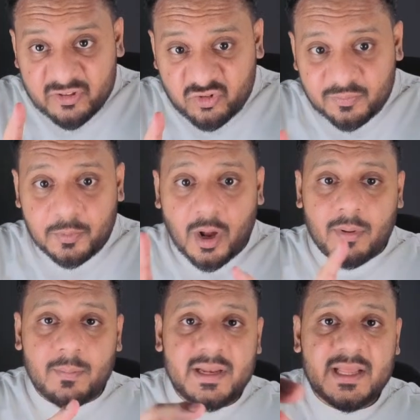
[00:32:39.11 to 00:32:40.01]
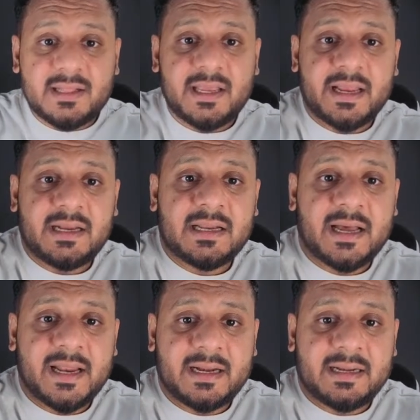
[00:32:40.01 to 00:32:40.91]
probably the
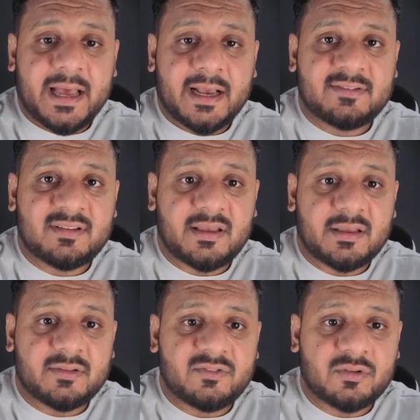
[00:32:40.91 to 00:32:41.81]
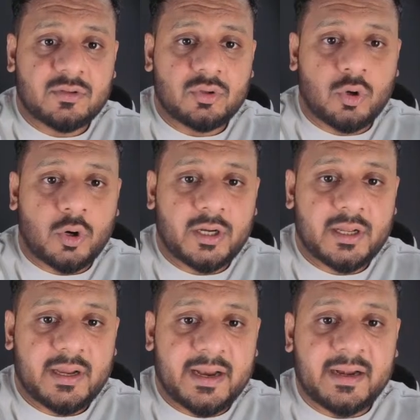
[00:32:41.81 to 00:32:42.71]
indirect tax is not
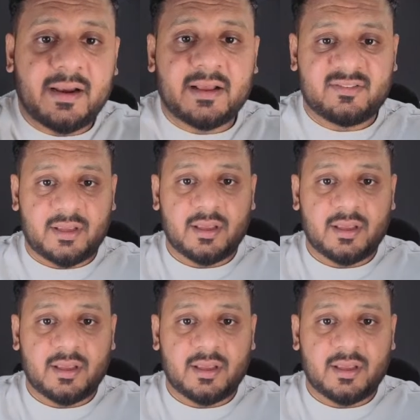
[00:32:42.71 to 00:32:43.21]
addressing.